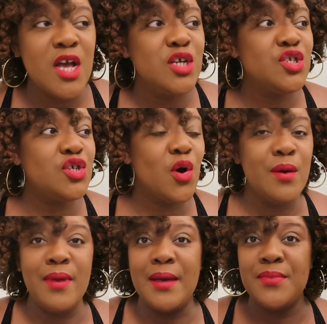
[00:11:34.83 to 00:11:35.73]
So
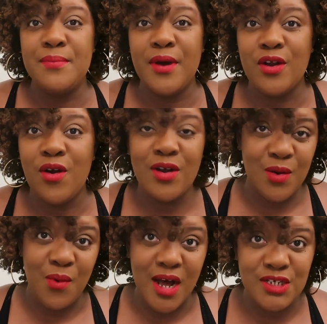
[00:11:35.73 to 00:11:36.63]
it might be better on
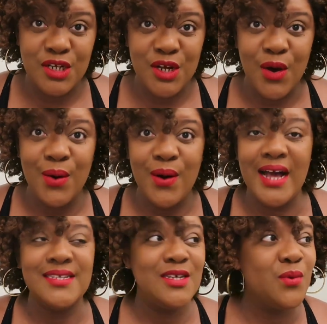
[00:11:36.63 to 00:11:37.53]
a wash and go.
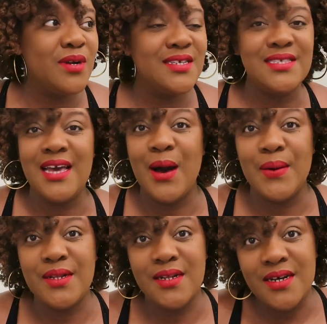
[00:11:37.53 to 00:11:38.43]
I did want to see
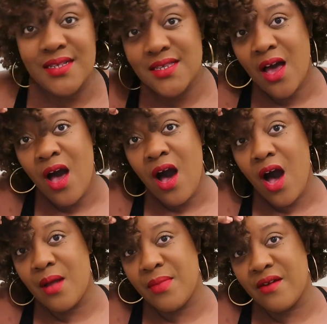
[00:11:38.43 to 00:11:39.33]
how it looked
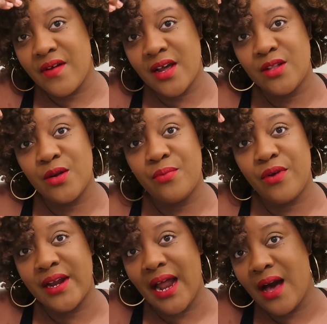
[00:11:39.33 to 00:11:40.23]
on my regular
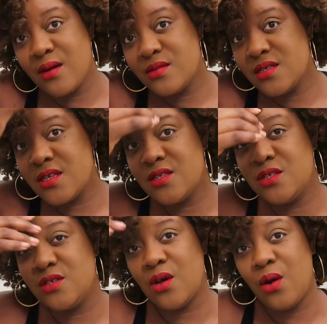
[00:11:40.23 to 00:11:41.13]
braid outs.
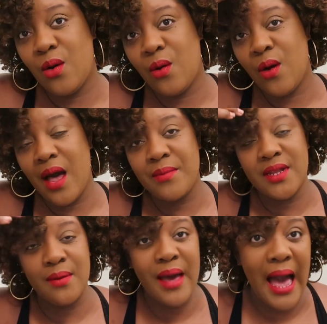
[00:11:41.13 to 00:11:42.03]
So I
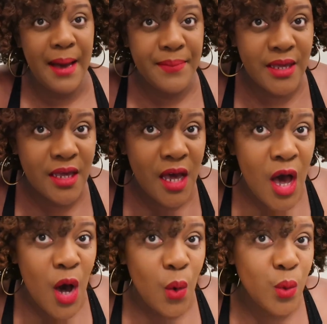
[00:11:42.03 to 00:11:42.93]
mean, I'm happy
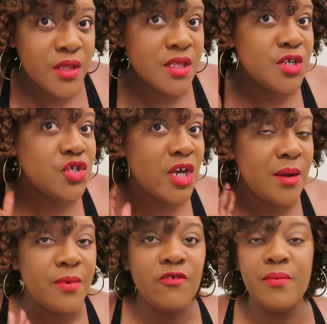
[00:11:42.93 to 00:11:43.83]
with the
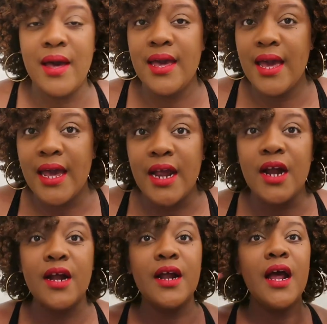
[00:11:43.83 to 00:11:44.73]
shape of my
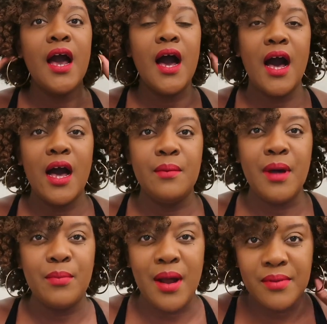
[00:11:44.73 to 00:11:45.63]
hair.
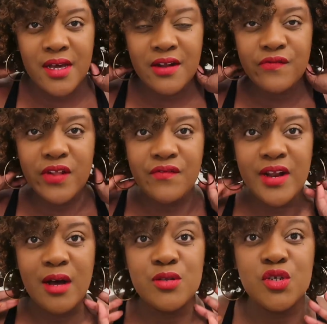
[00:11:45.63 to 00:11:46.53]
I'm probably gonna fluff
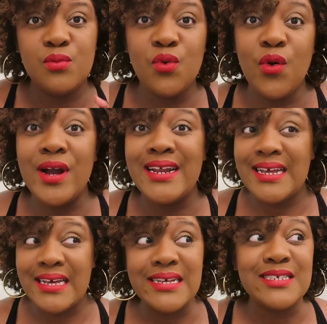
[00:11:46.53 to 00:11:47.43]
it out some more.
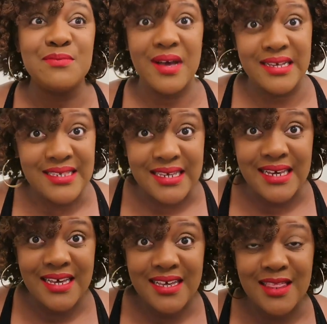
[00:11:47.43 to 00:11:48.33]
It is
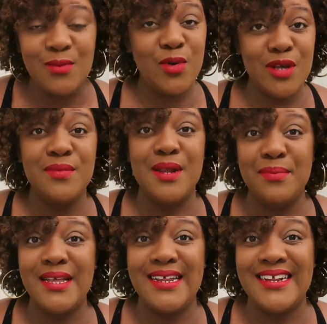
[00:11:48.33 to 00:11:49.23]
messy. The more you
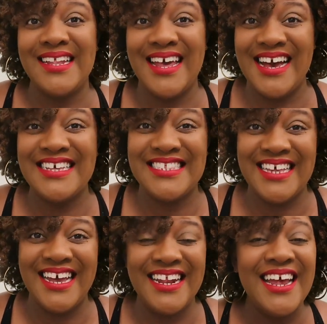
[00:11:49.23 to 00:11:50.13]
manipulate it, like I
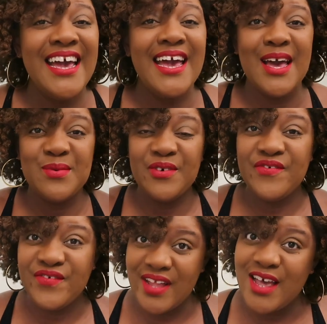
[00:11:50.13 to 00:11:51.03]
said, it will
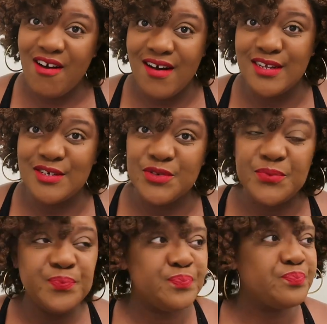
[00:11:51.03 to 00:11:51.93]
flake on
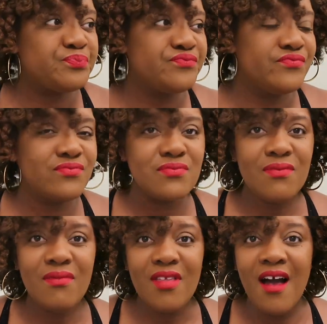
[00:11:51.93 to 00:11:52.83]
you.
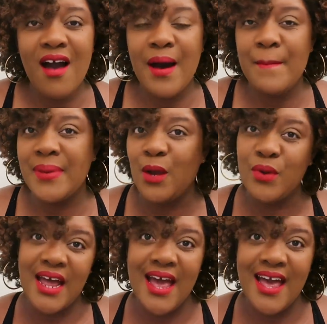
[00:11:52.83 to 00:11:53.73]
But I
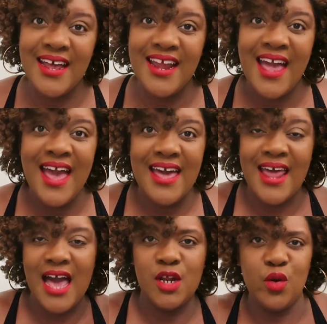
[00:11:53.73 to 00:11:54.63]
went ahead
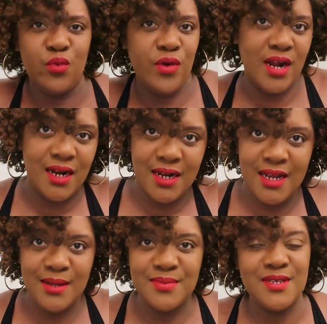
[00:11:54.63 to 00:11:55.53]
and added a red
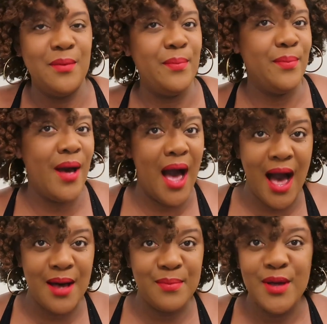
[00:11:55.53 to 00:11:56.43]
lip to
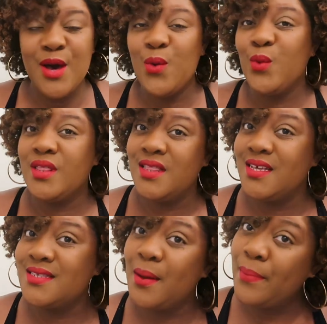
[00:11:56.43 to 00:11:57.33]
pop with
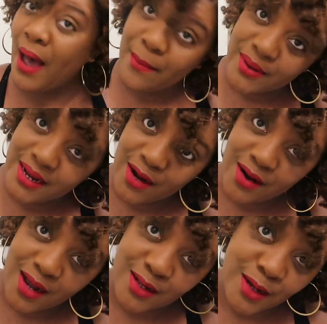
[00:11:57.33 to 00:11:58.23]
this popping hair
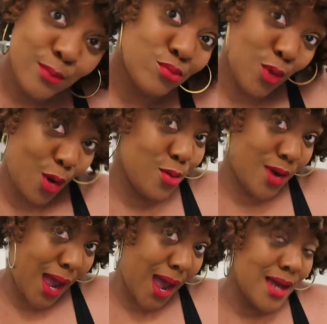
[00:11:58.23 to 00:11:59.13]
color.
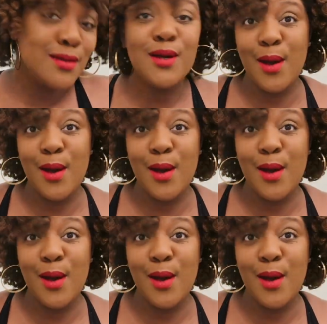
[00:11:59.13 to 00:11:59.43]
Okay.